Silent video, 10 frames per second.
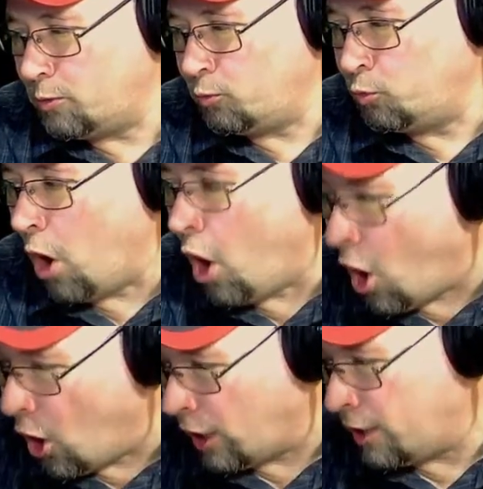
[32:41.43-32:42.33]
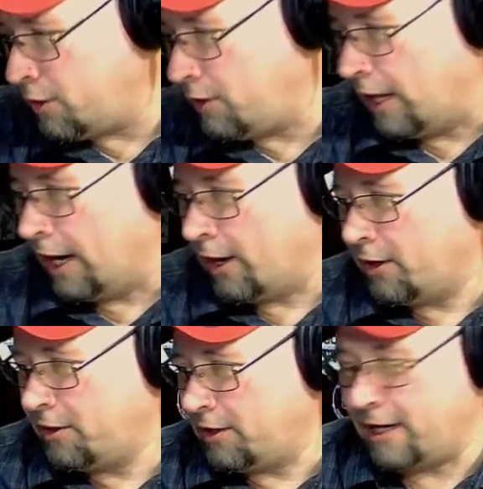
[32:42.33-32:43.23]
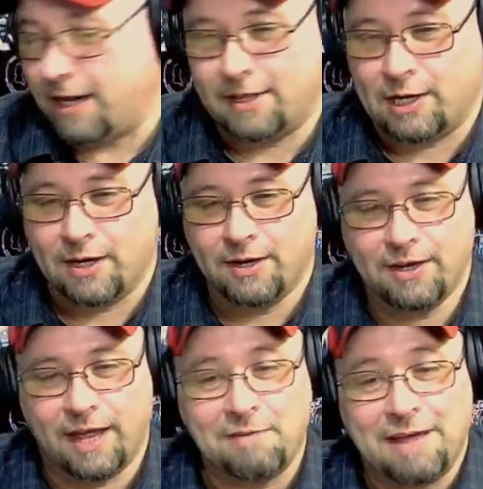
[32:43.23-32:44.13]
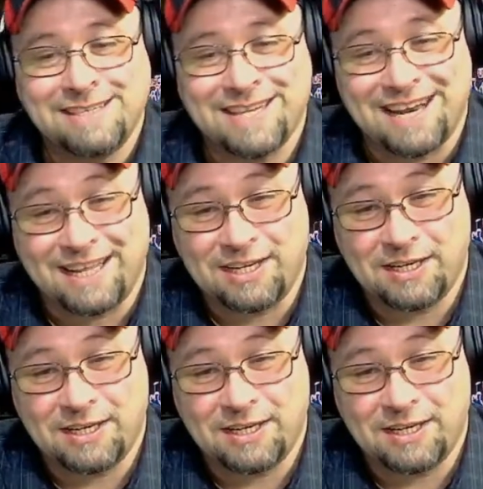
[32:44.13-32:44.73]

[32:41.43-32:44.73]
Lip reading: wrong there. Yeah, there. I said it.